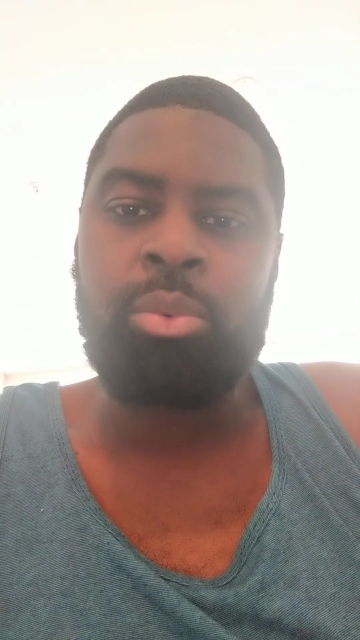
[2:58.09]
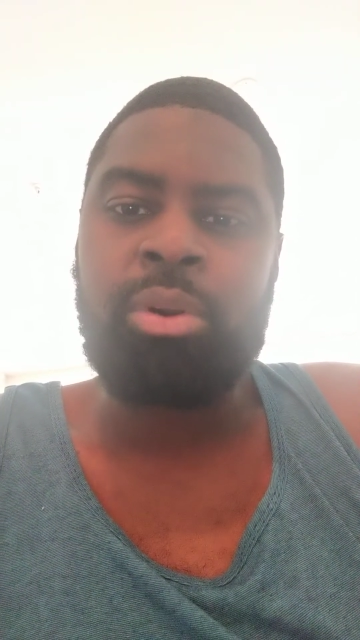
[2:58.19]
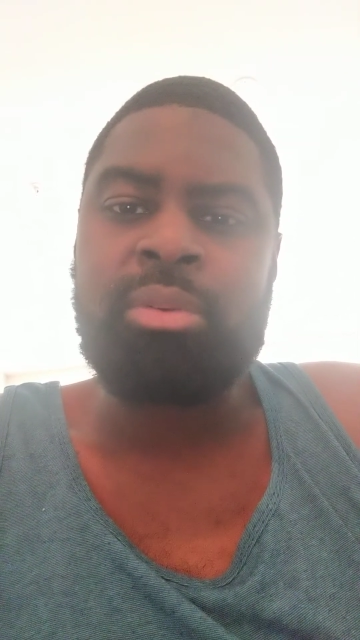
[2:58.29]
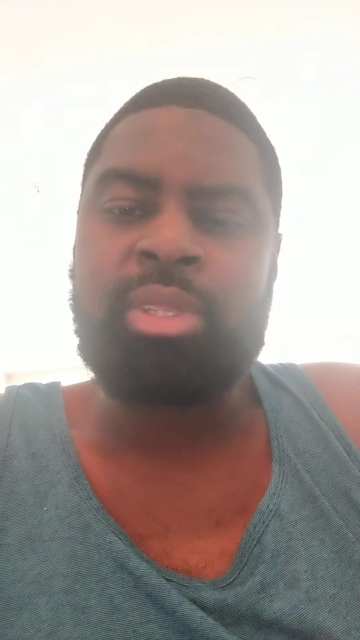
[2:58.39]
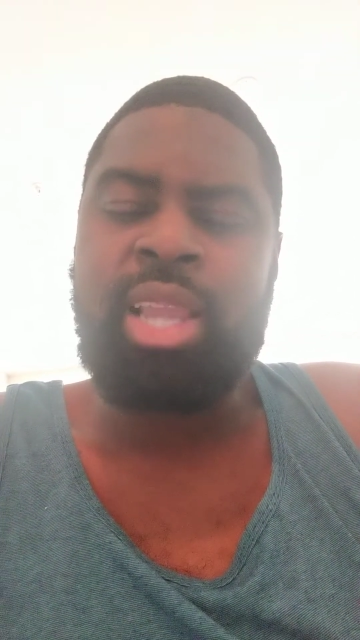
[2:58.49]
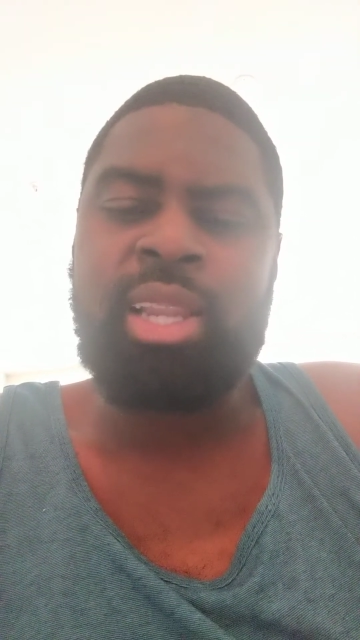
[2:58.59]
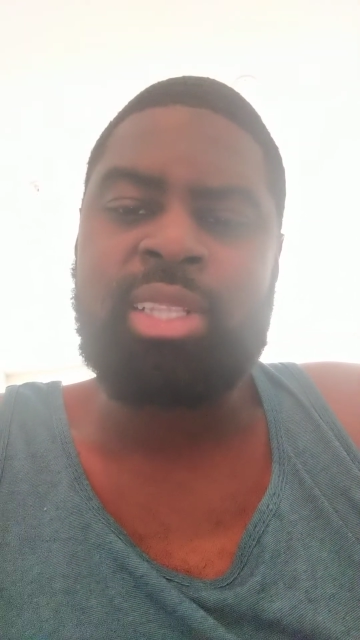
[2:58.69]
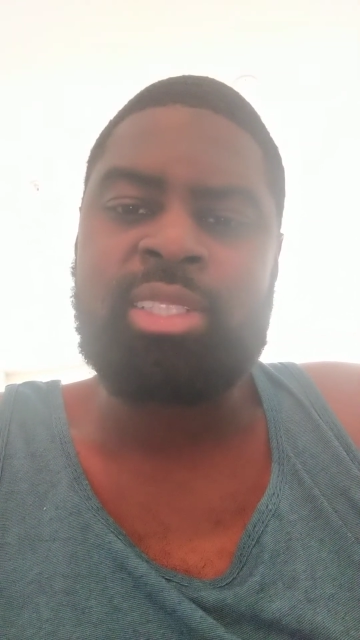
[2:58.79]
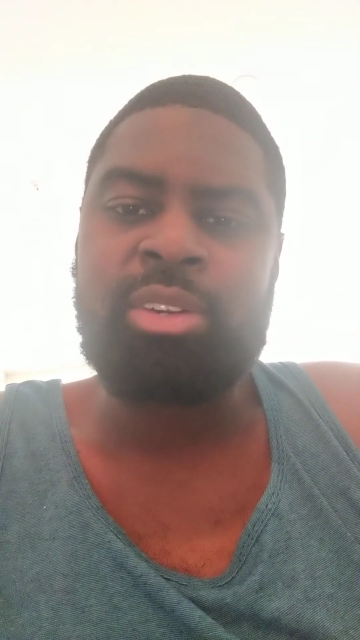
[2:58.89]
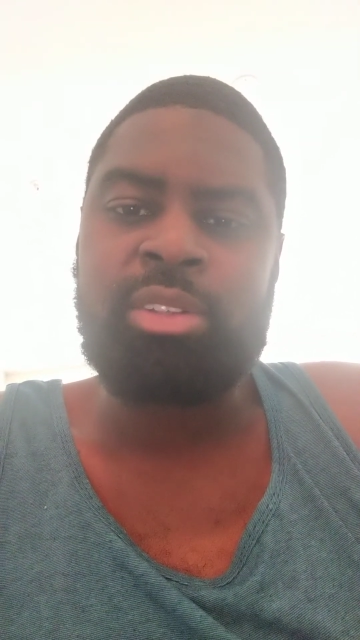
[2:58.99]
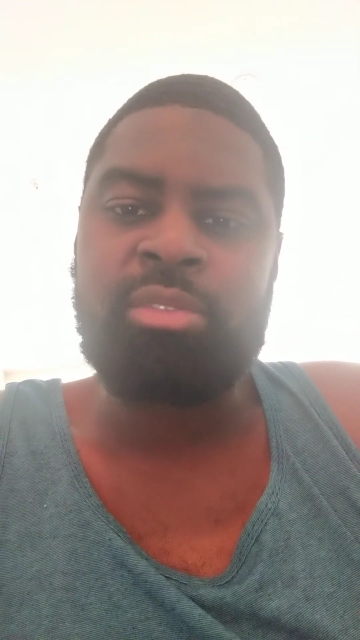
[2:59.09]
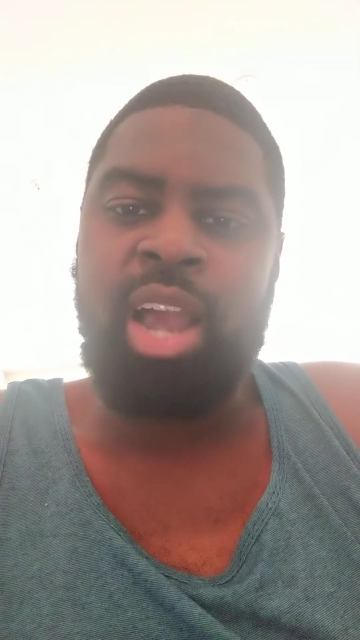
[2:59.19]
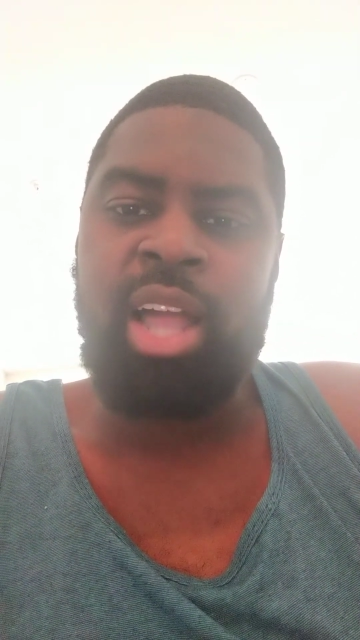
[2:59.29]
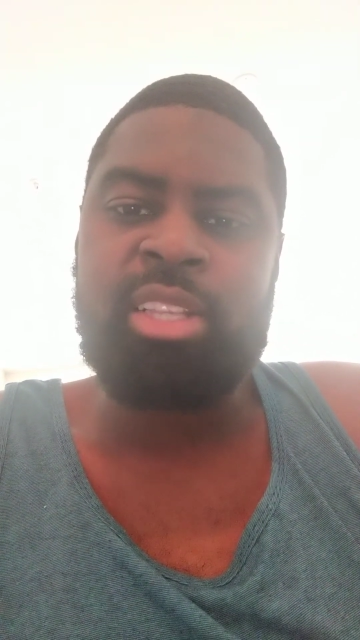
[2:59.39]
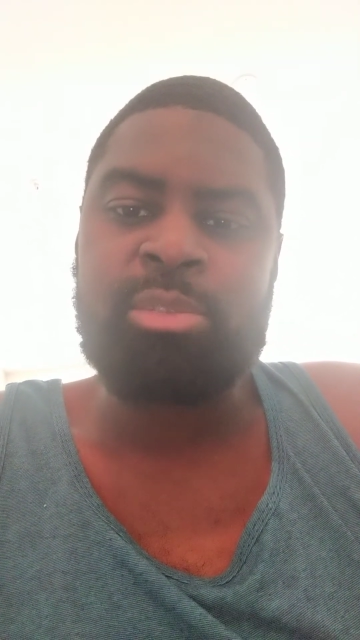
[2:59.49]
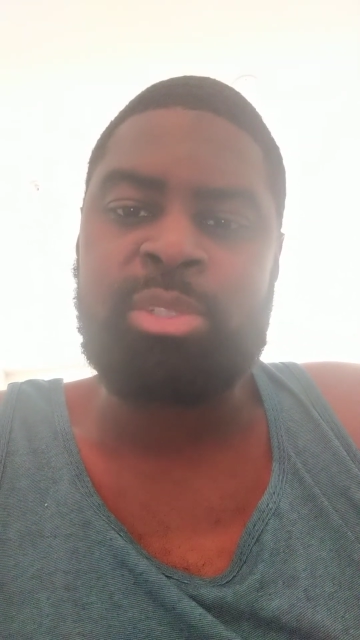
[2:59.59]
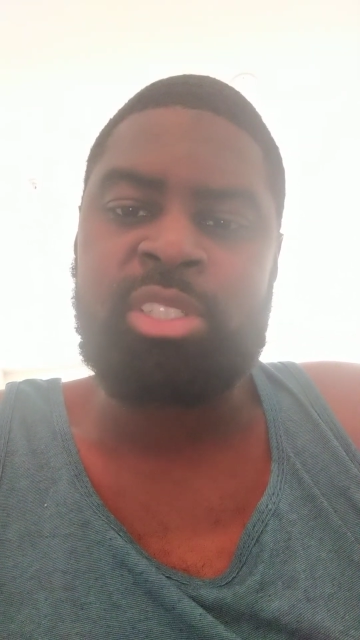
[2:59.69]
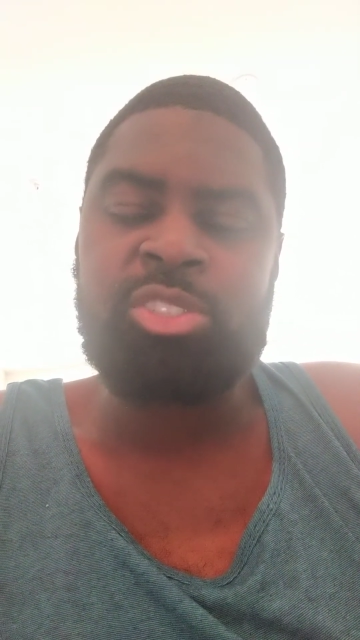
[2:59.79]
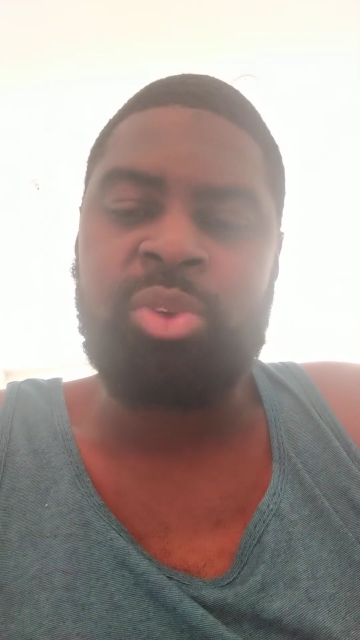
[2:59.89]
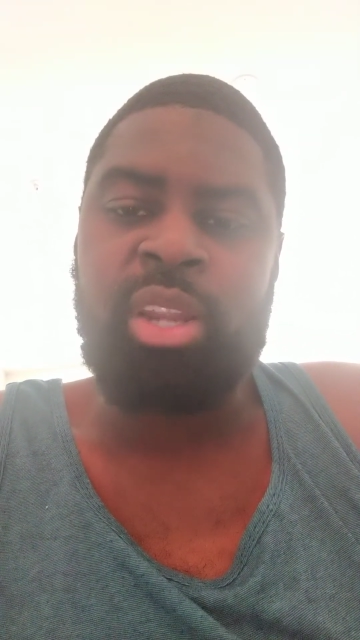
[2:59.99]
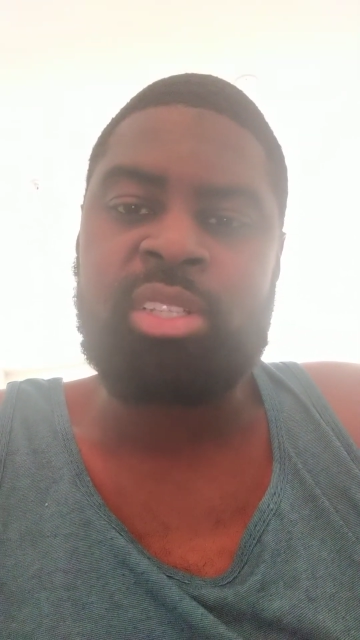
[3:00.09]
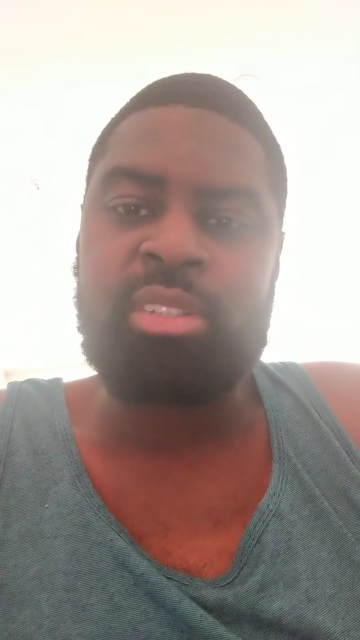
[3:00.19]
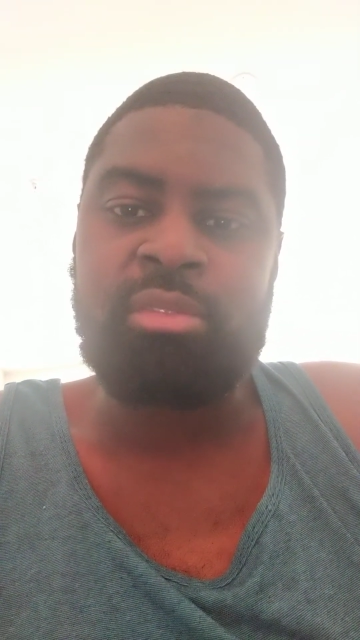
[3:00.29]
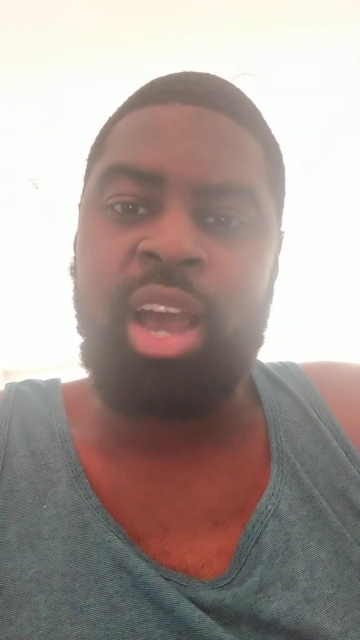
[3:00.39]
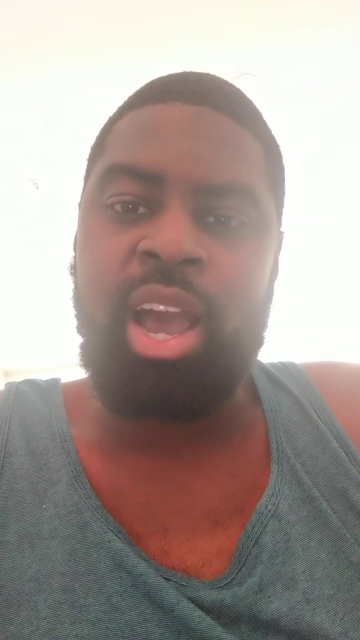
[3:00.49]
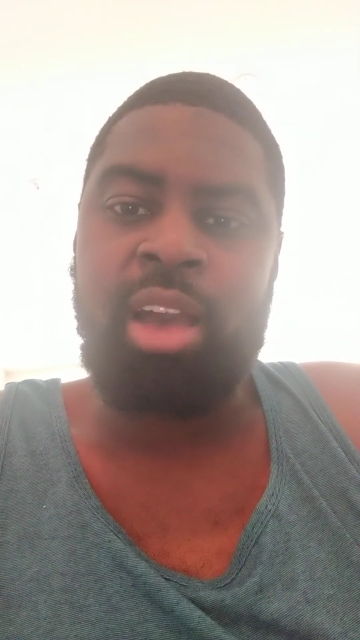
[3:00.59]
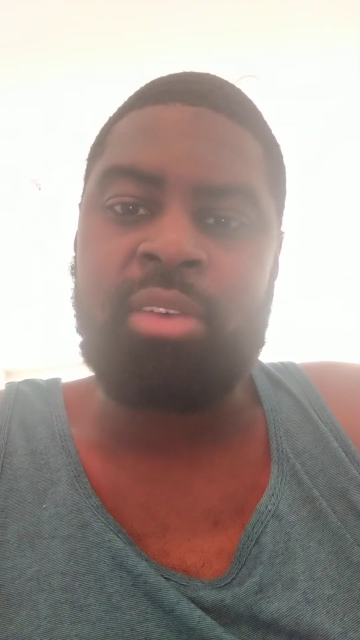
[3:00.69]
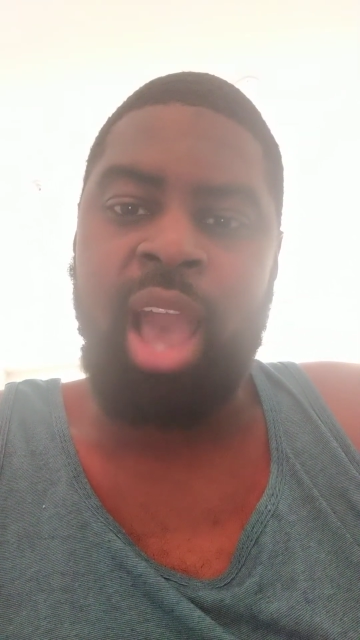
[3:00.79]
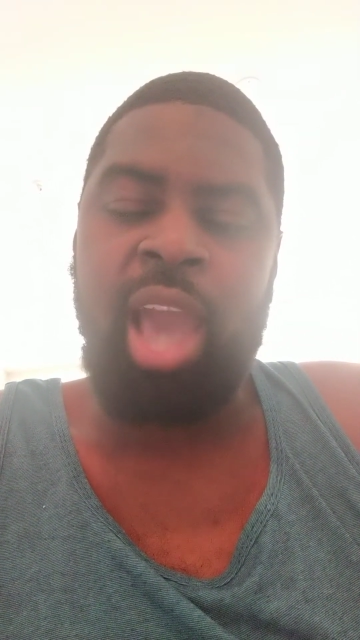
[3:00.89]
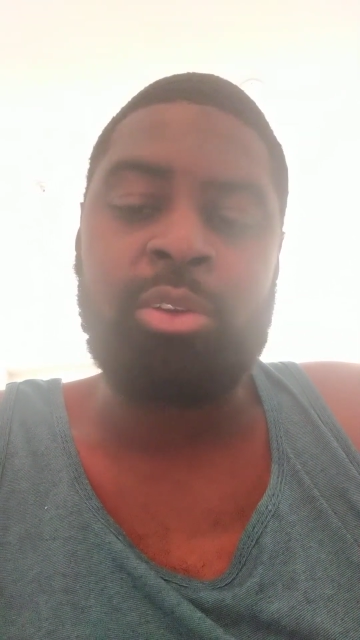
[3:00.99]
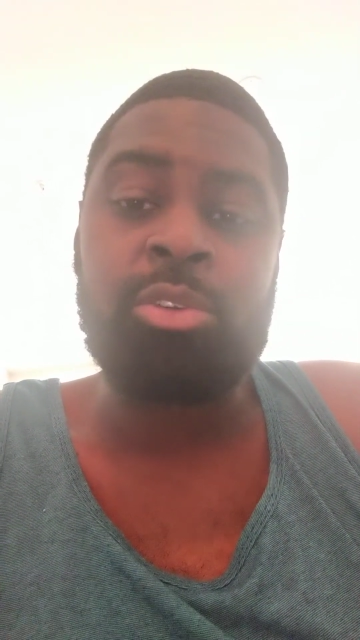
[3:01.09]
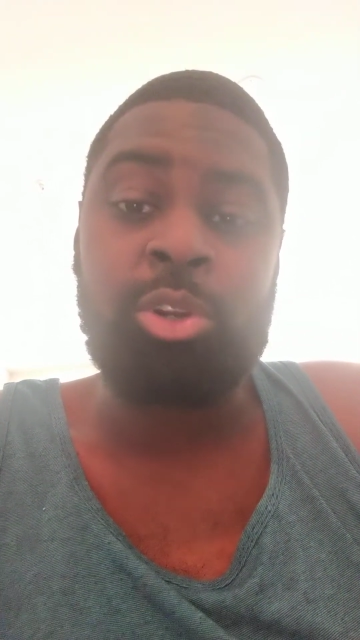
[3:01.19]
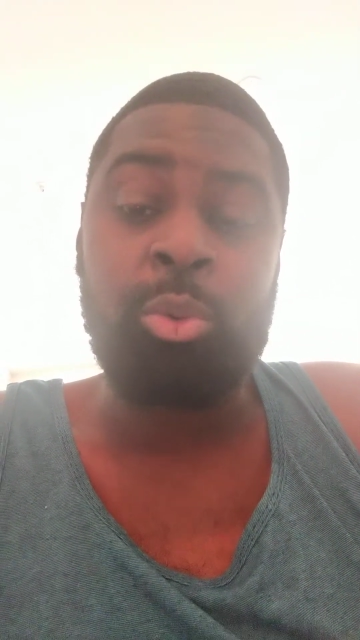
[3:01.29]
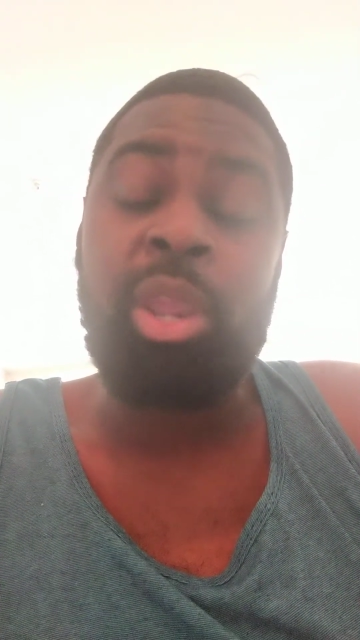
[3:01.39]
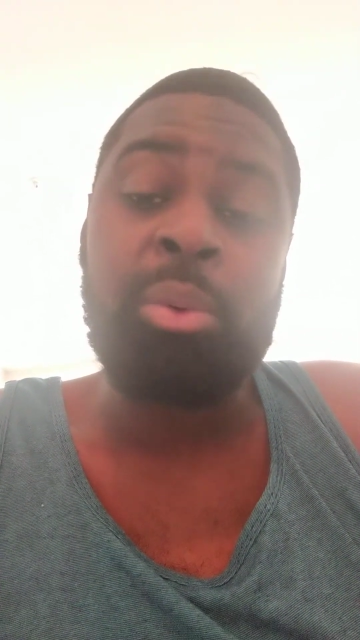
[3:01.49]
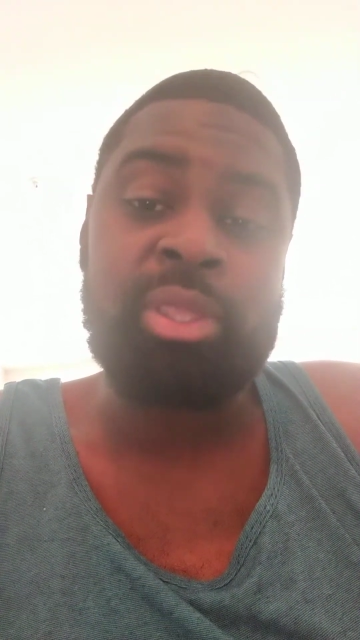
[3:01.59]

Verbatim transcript: well, not necessarily violence, but just trying to survive. I don't agree